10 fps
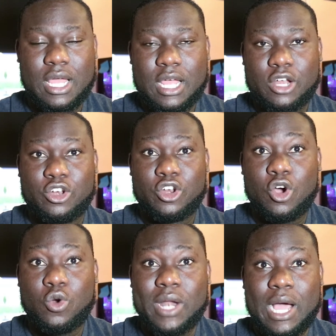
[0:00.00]

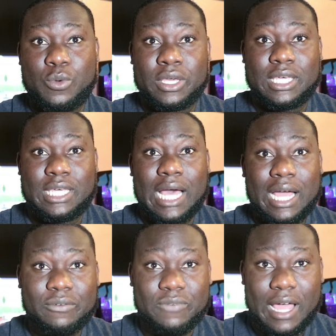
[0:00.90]
Now that we
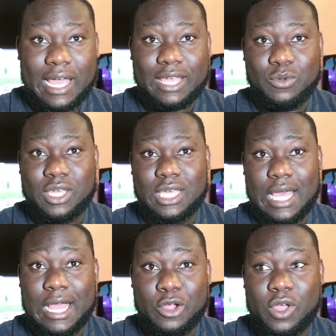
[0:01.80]
can't fly, we
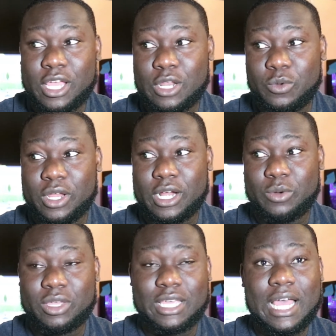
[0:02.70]
can't go anywhere,
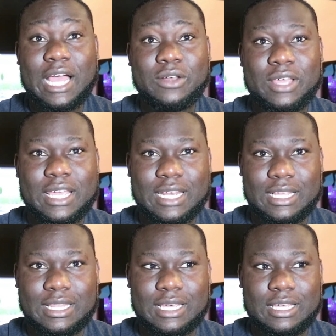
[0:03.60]
we can't do
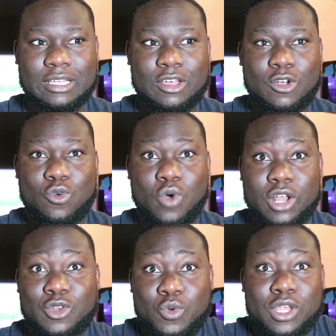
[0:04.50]
anything,
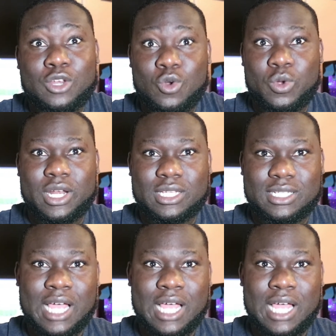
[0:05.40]
what do we do with this